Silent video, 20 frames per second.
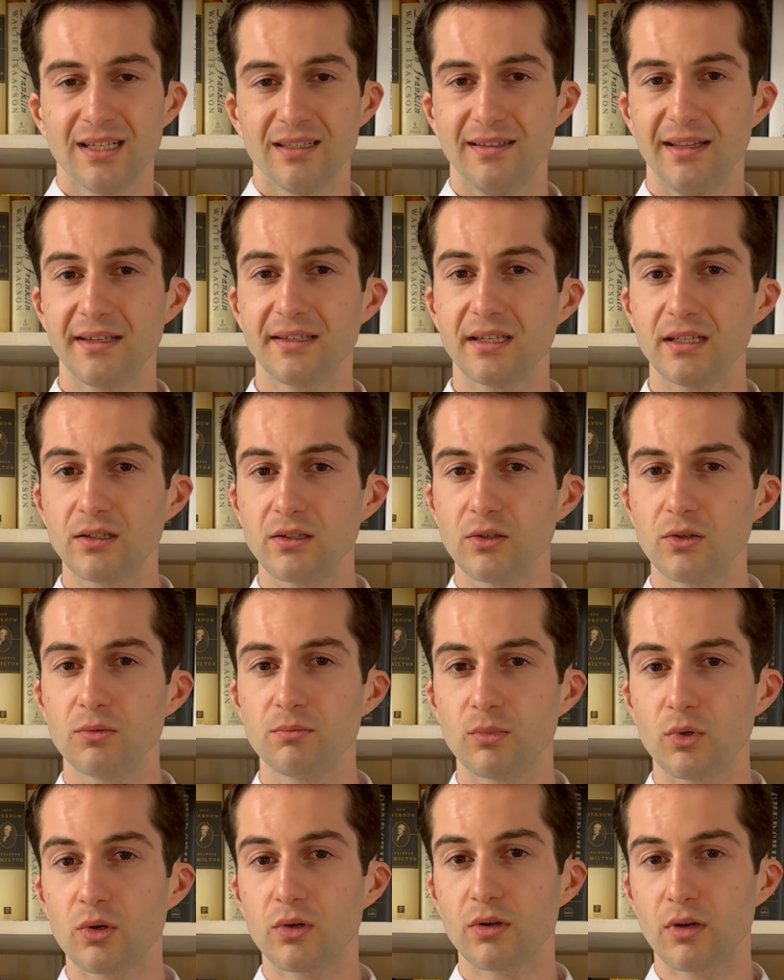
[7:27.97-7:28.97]
they can do
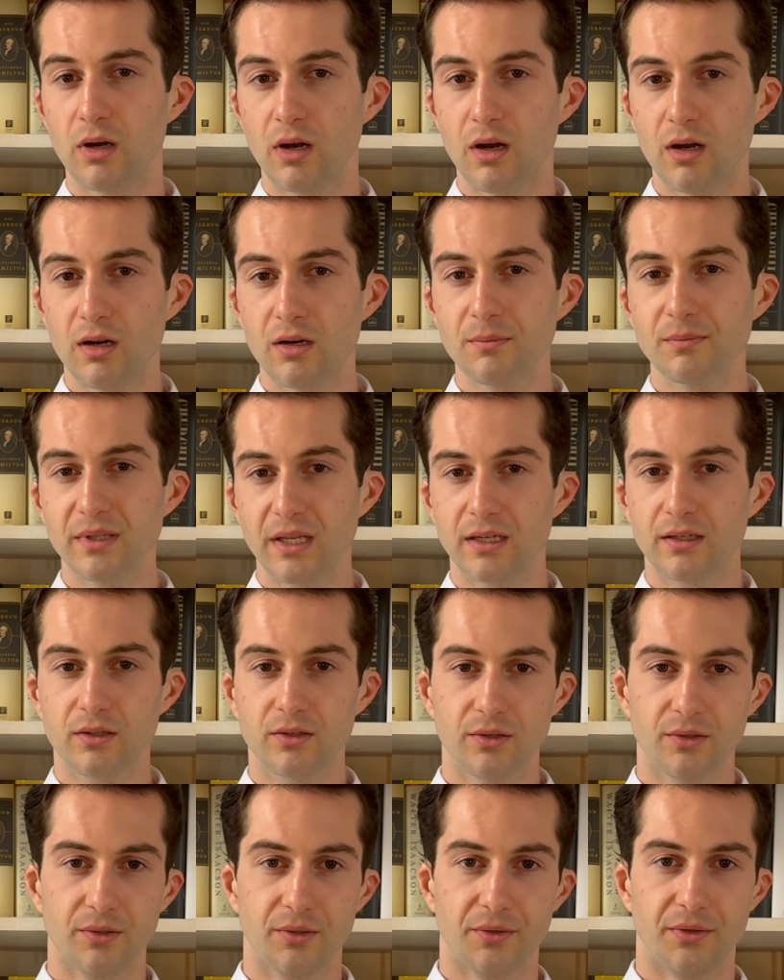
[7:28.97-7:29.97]
more harm than
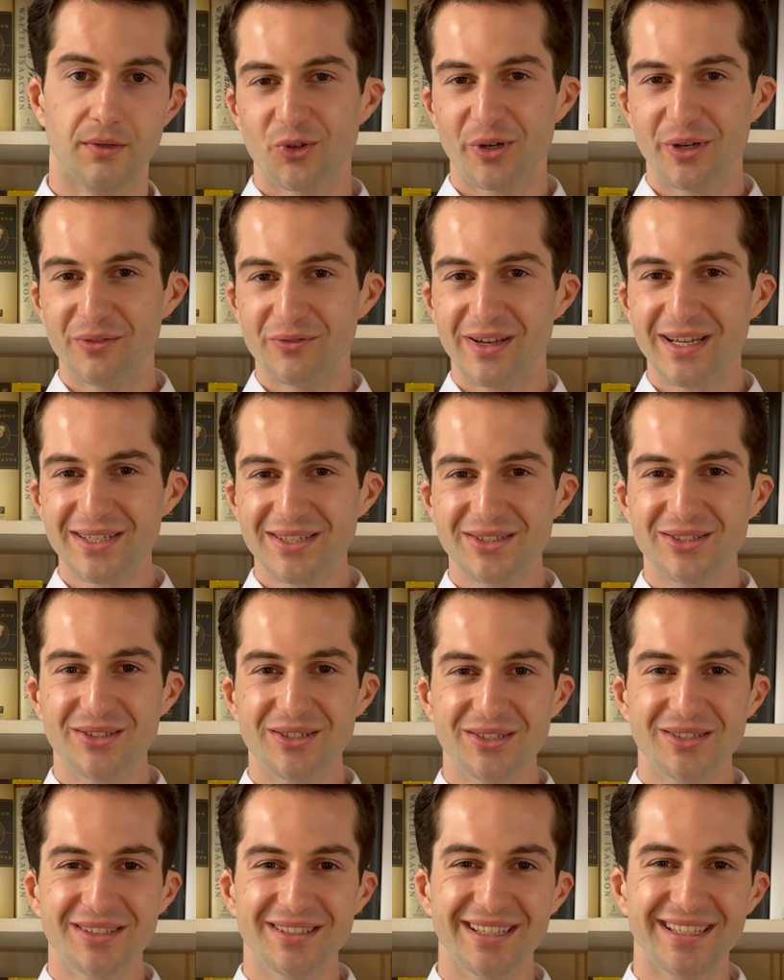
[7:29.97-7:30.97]
good. For
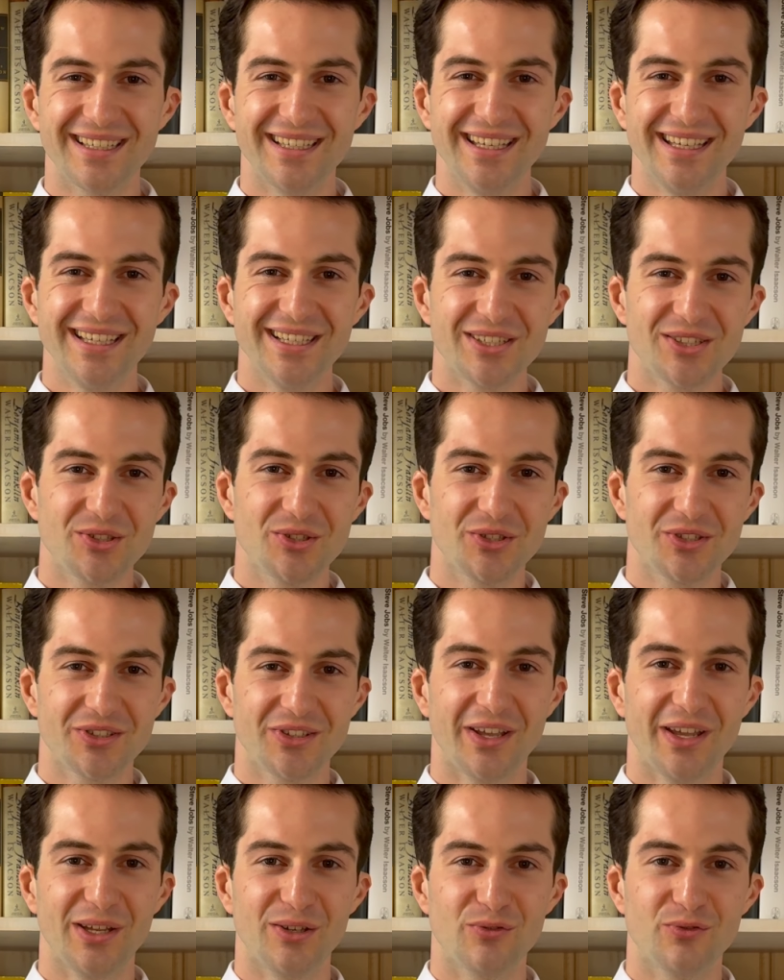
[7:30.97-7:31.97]
investors, the key is to
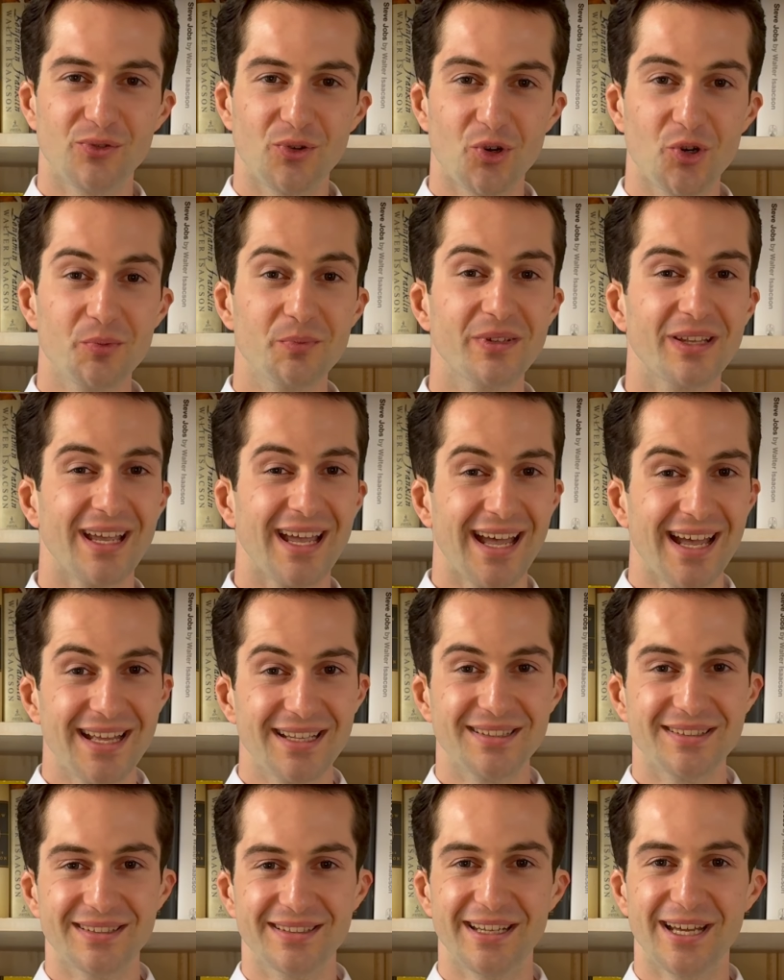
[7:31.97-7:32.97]
stay informed
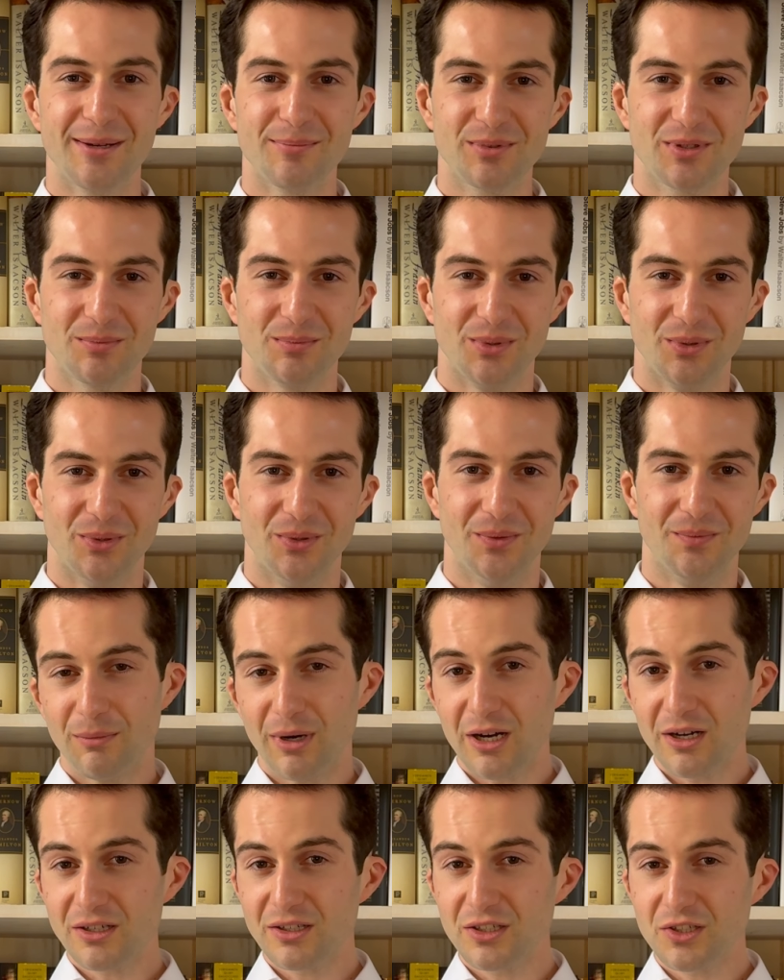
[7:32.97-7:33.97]
and adaptable.
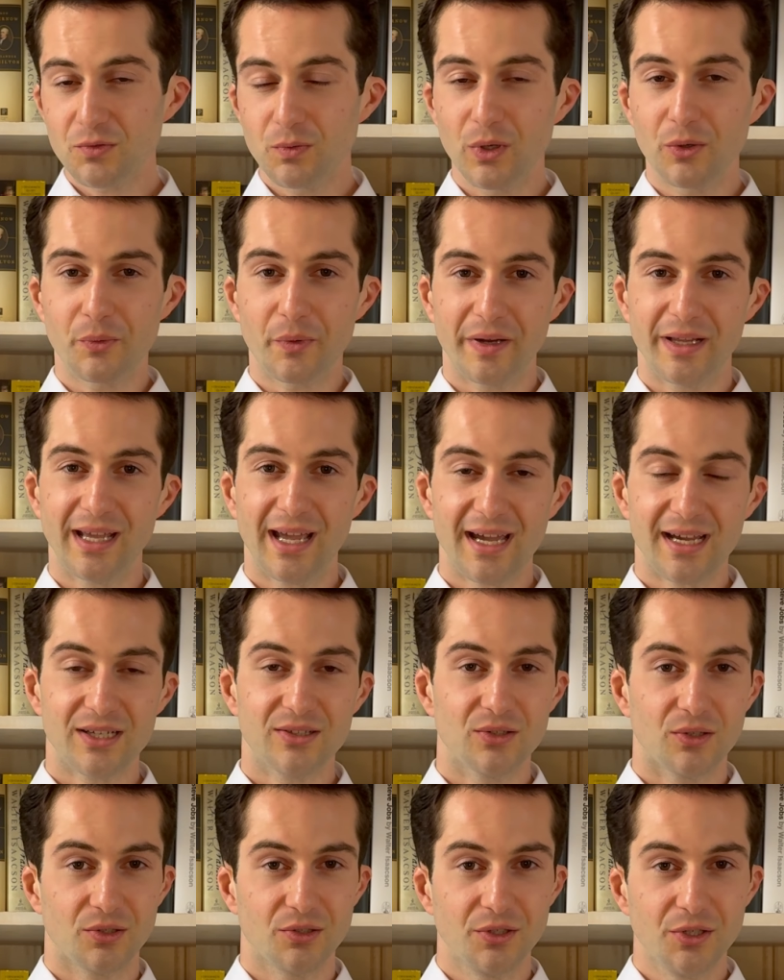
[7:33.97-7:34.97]
Markets will
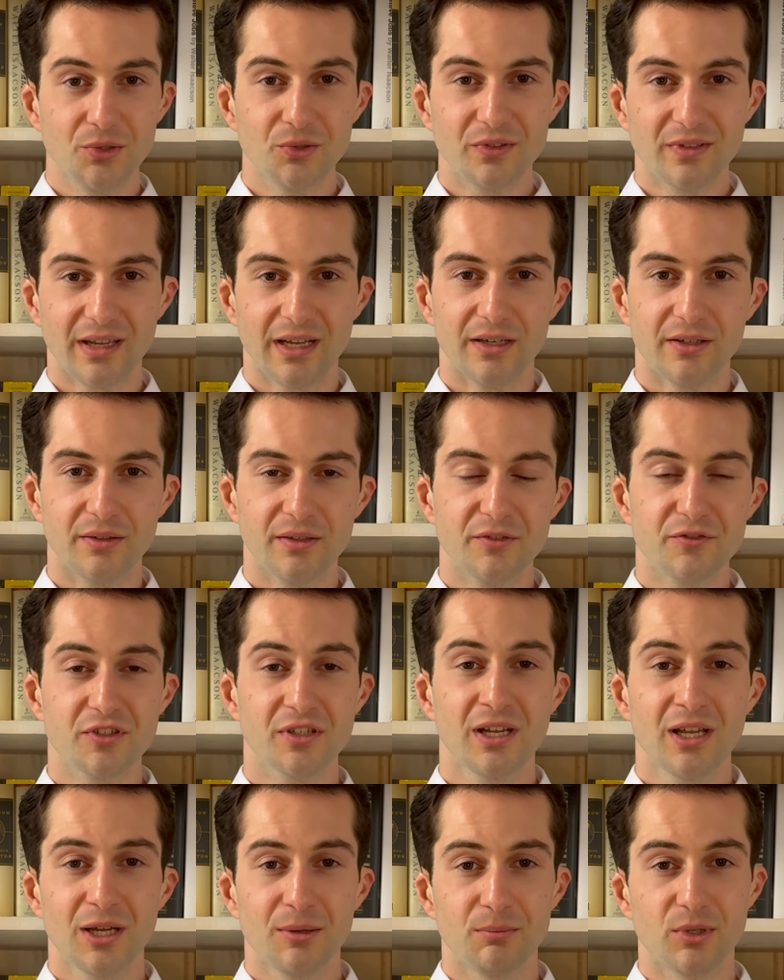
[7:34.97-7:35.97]
react on new tariffs,
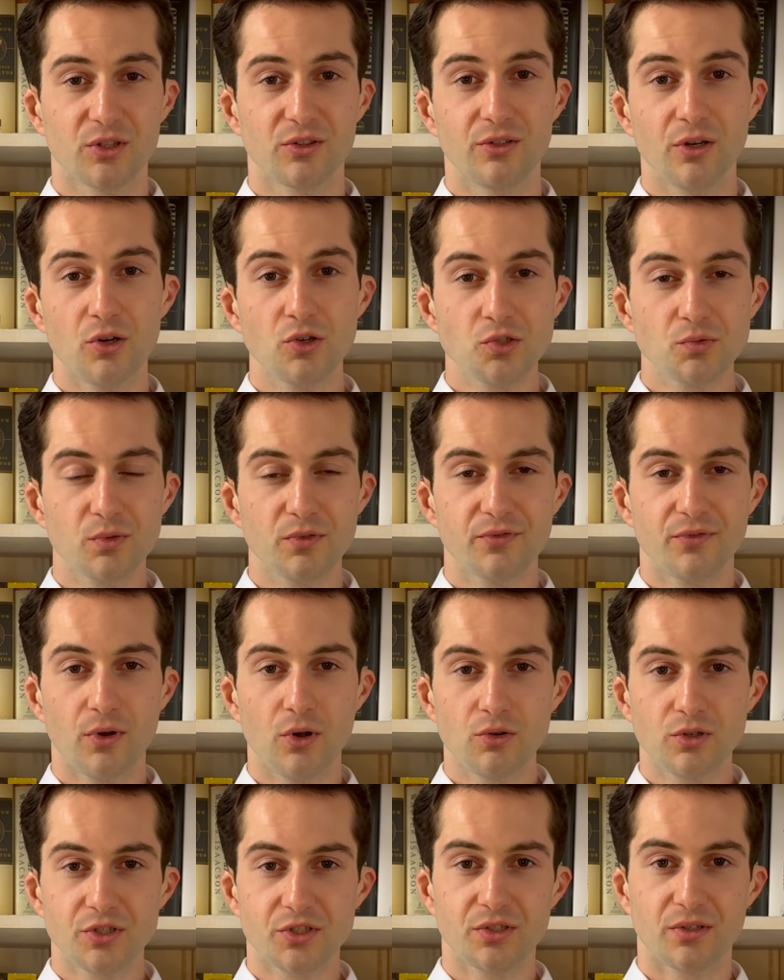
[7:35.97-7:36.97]
but those who
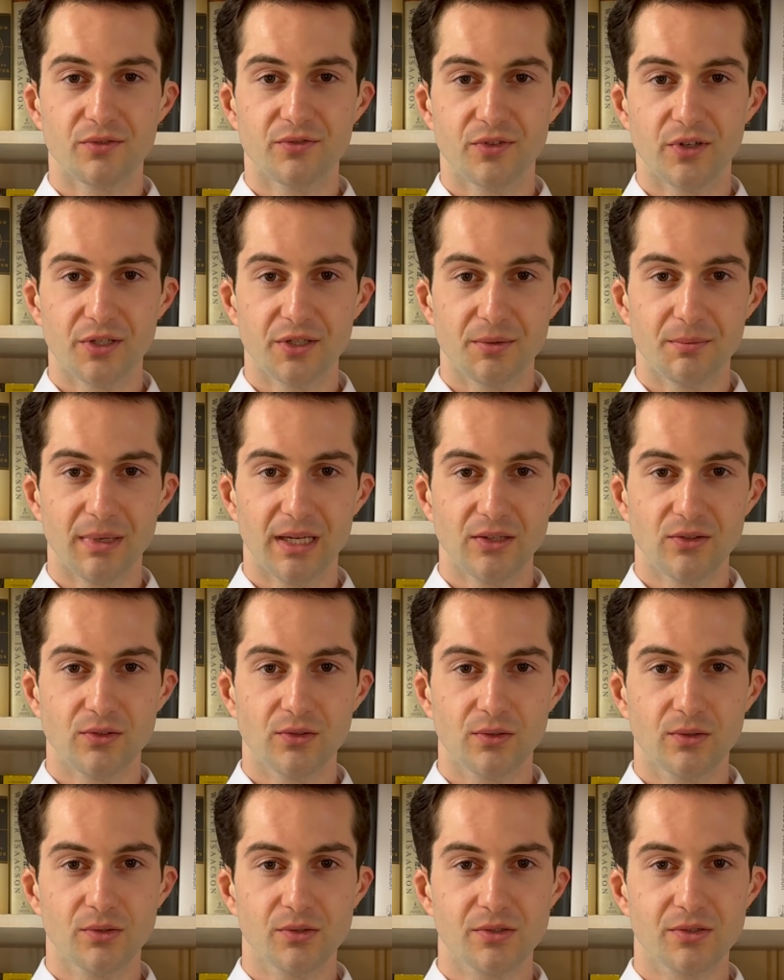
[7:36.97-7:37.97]
focus on
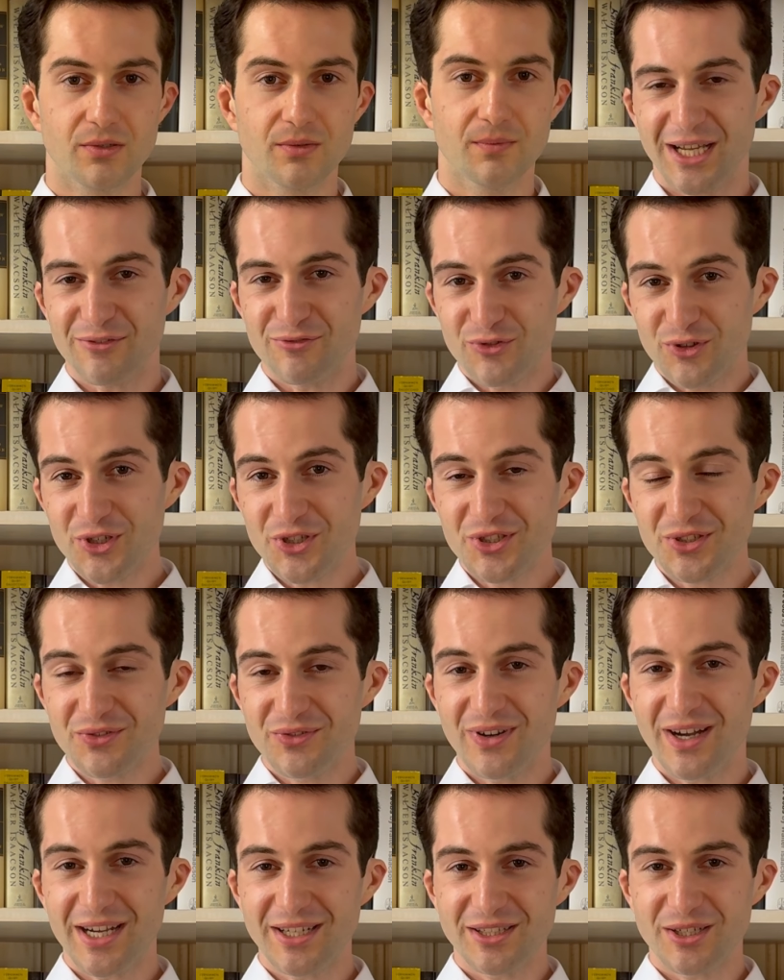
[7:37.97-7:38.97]
fundamentals,
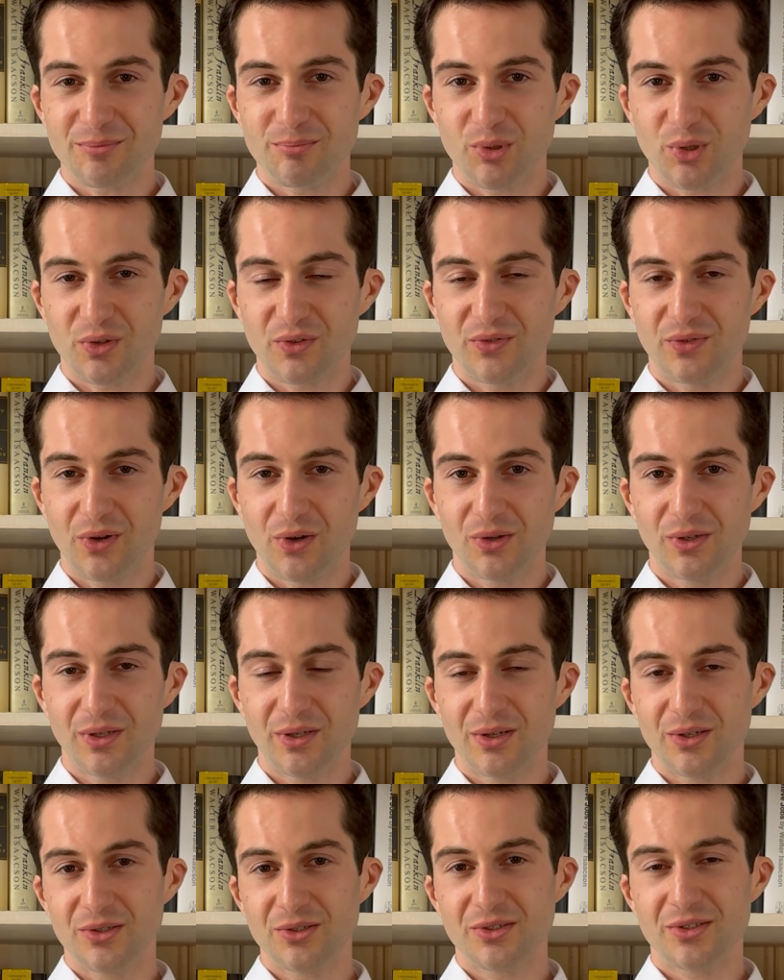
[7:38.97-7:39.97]
diversify their
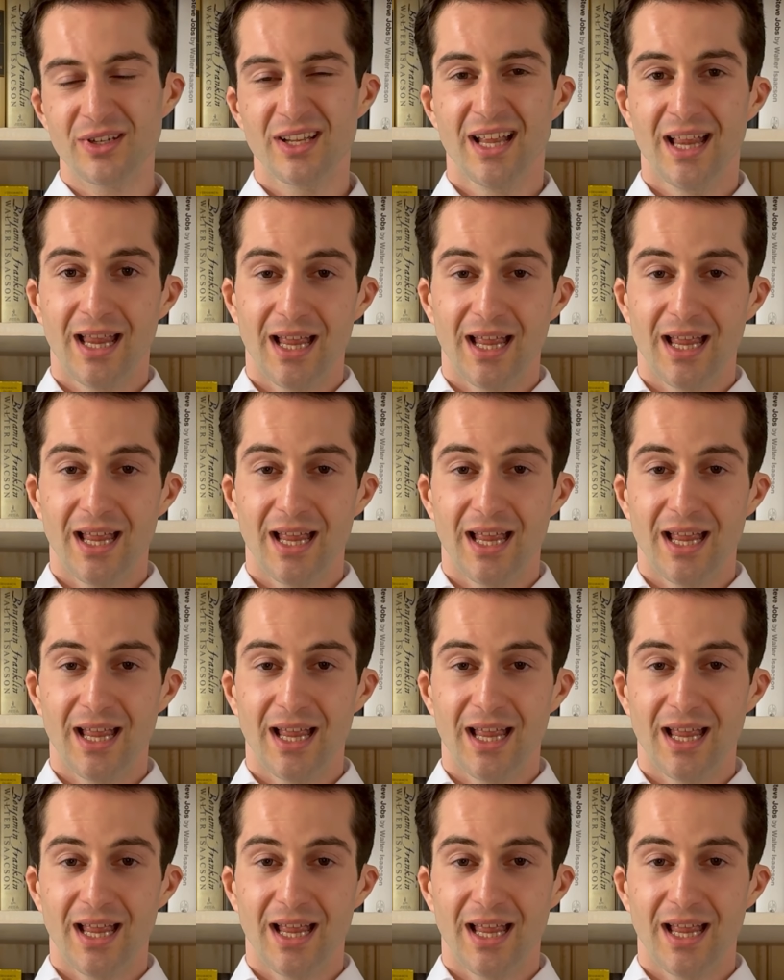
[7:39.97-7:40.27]
portfolios,